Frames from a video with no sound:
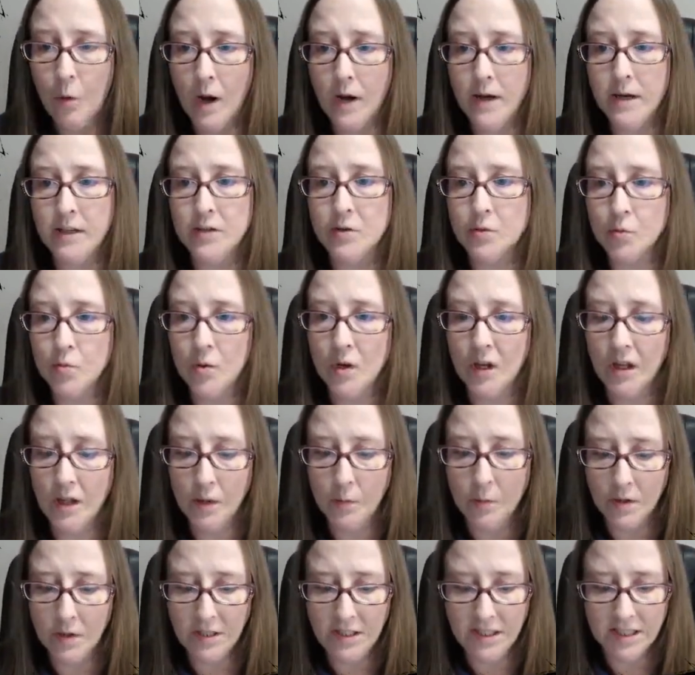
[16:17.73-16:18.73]
is really,
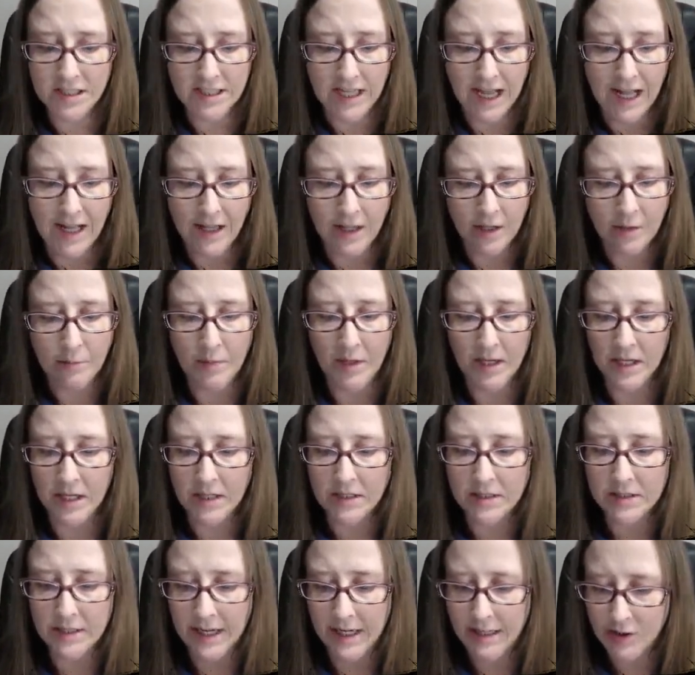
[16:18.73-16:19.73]
really solid
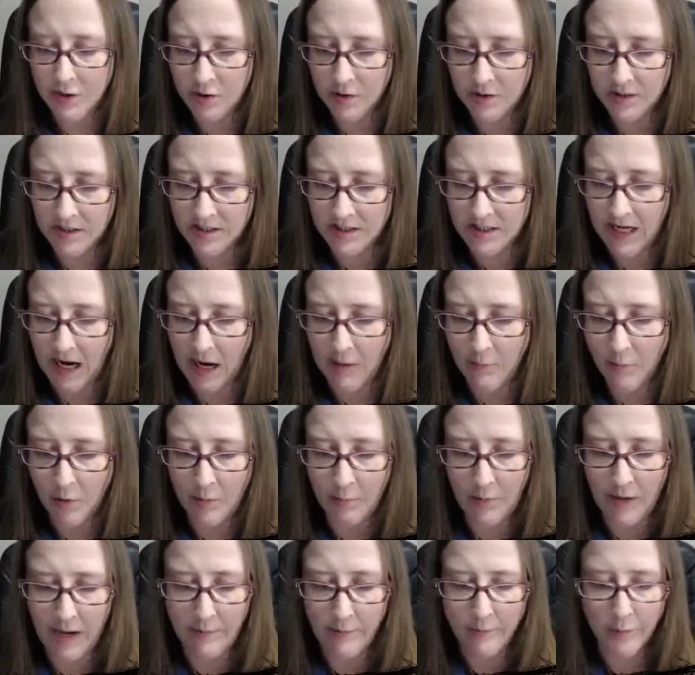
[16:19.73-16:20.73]
because as you can see, I put
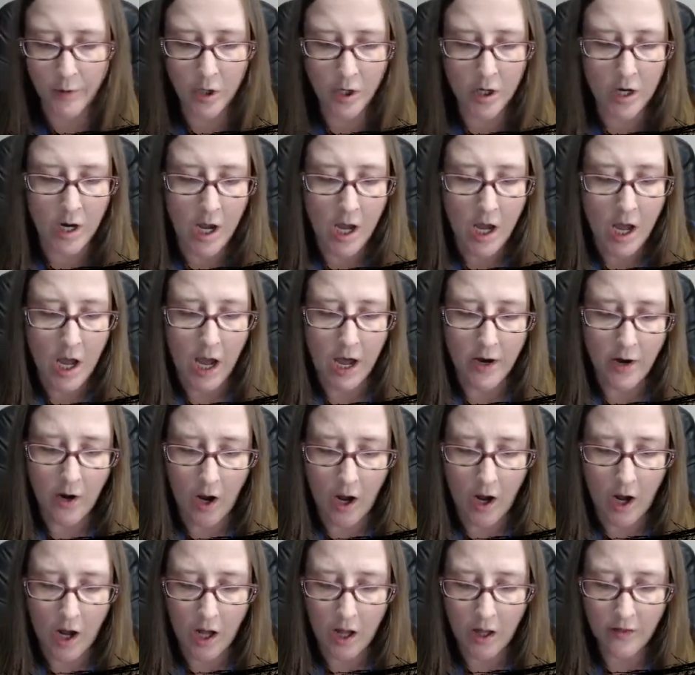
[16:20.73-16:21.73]
paper on
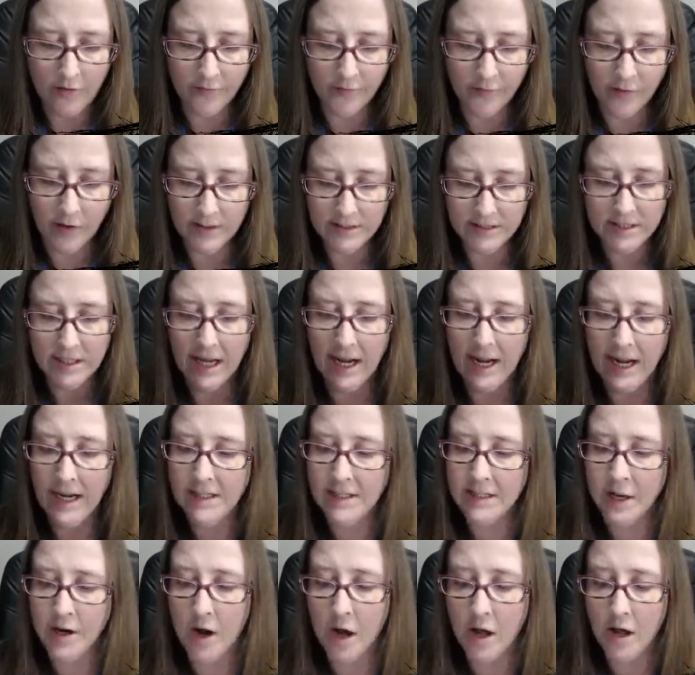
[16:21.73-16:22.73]
all the front sides
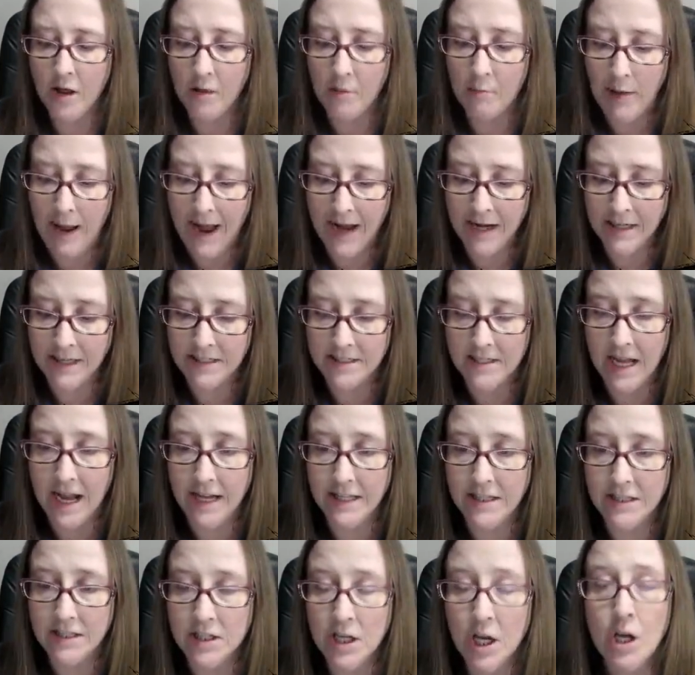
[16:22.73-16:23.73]
and all the back
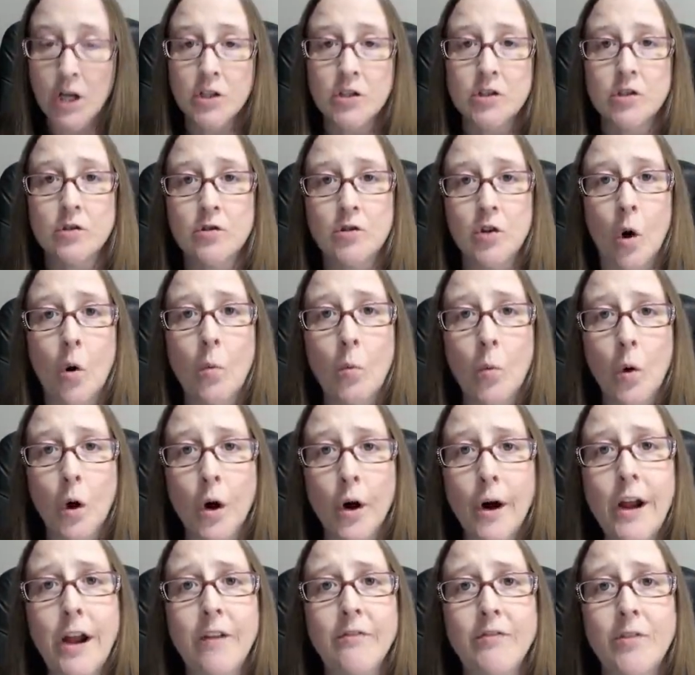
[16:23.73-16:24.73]
sides. So don't
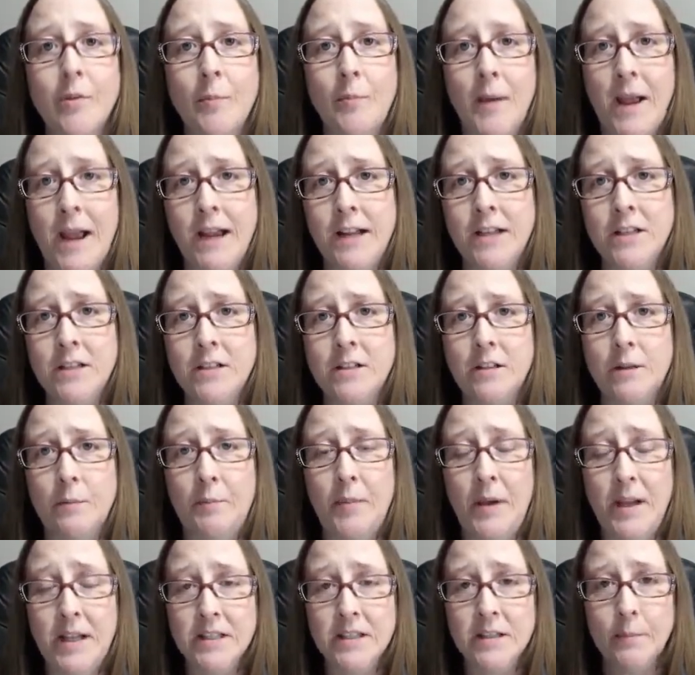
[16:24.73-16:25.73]
worry if the
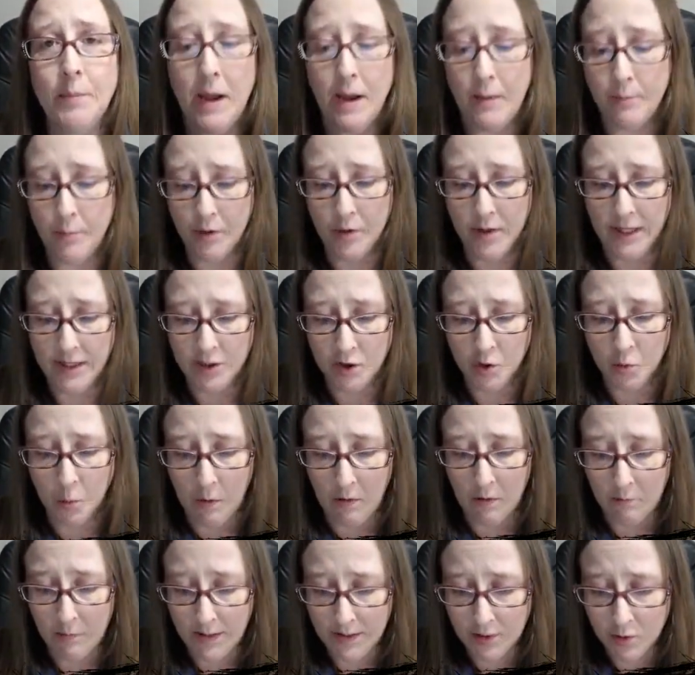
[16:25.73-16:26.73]
piece of paper that's
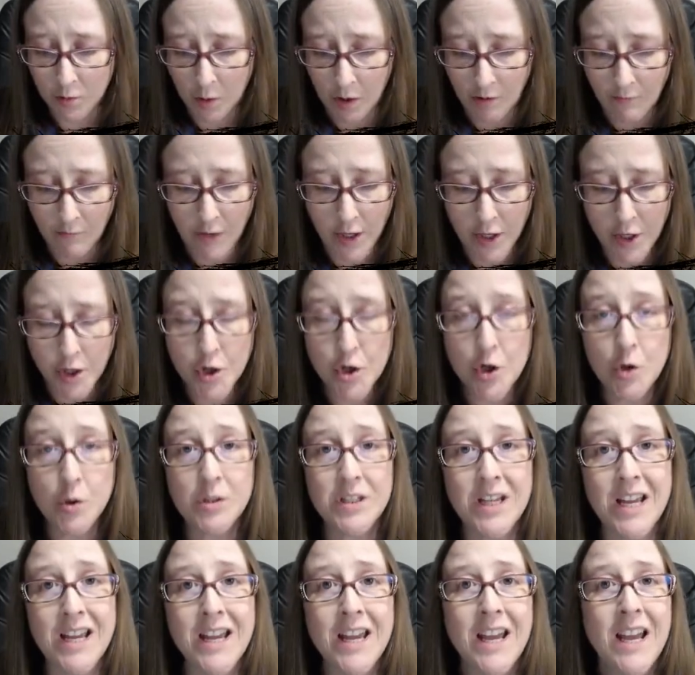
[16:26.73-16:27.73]
12 by 12 that you're
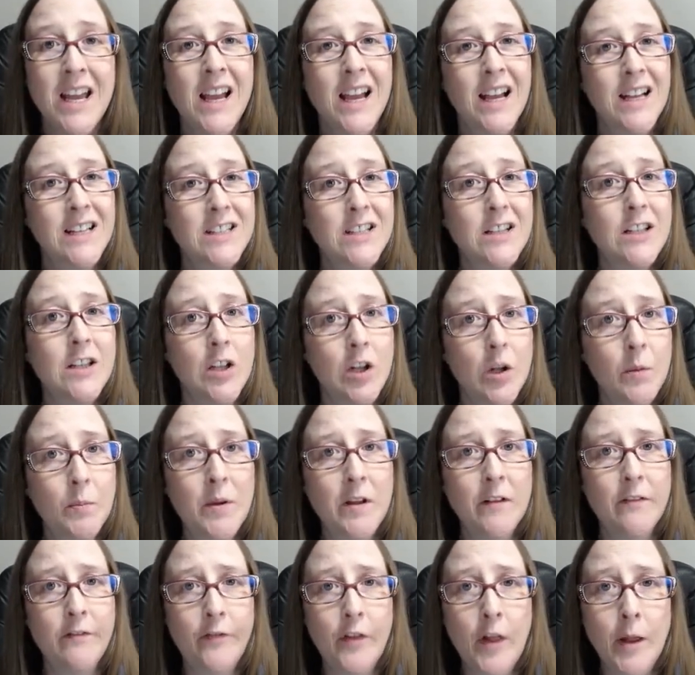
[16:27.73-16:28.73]
using is a little
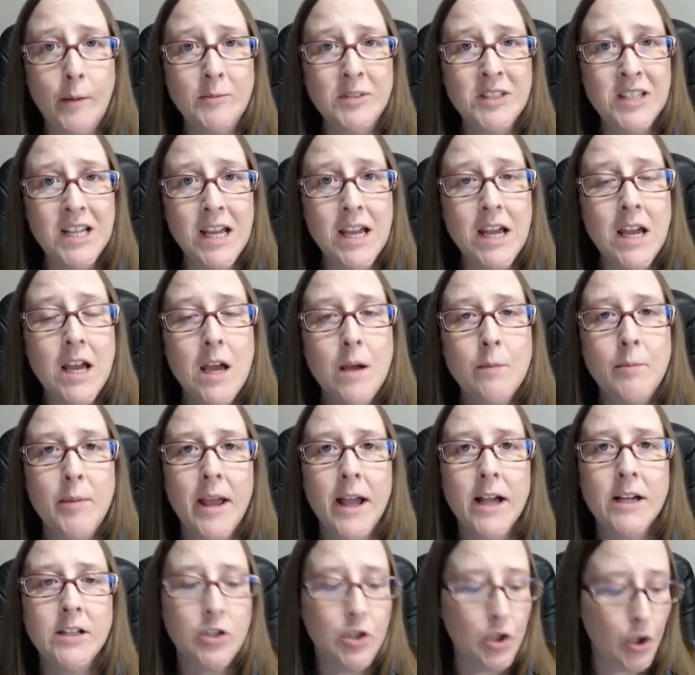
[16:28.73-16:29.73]
bit flimsy
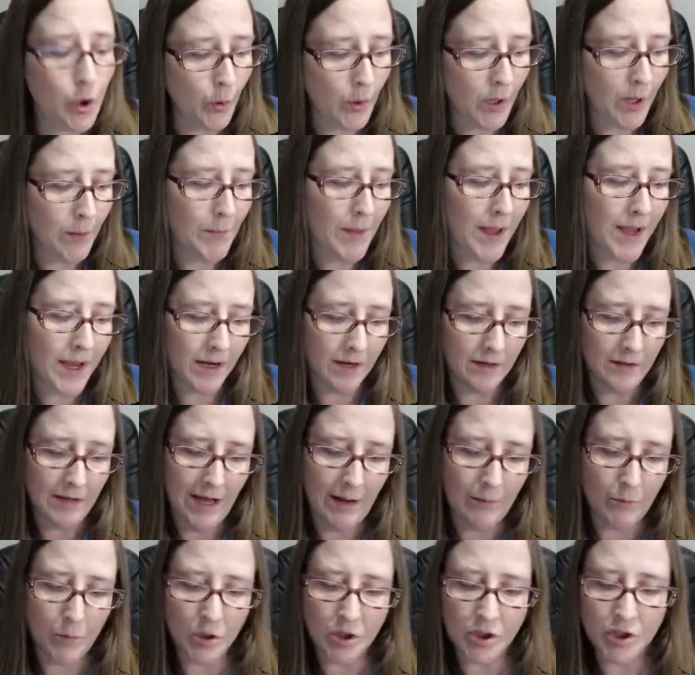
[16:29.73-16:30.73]
because you can make it a
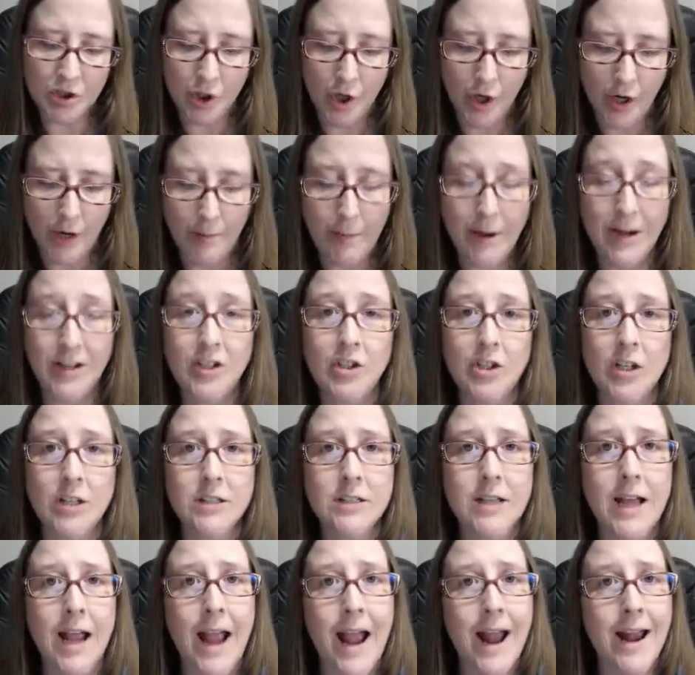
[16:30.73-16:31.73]
lot more sturdy by
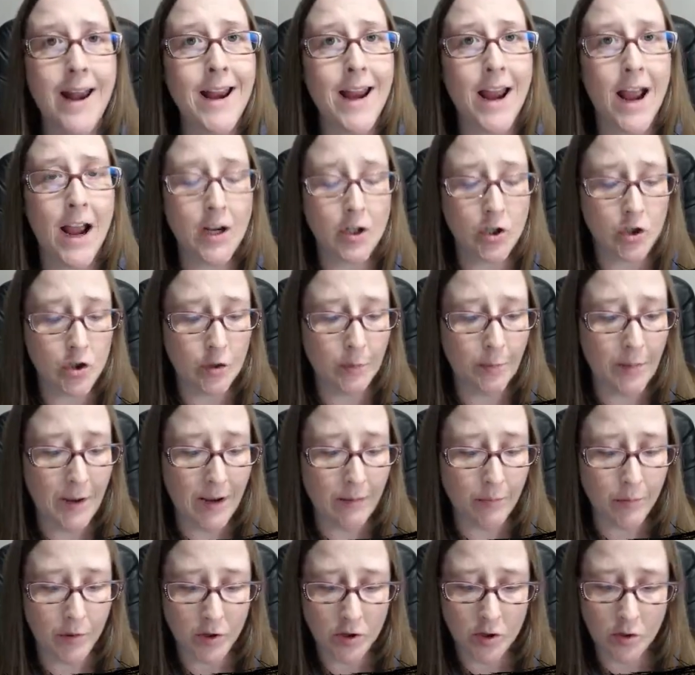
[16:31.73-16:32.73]
just adding extra
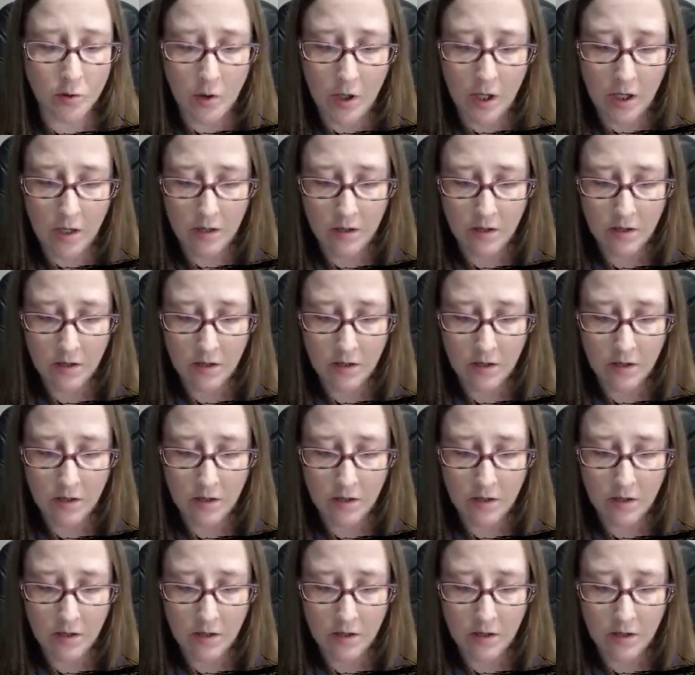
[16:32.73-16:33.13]
paper to it.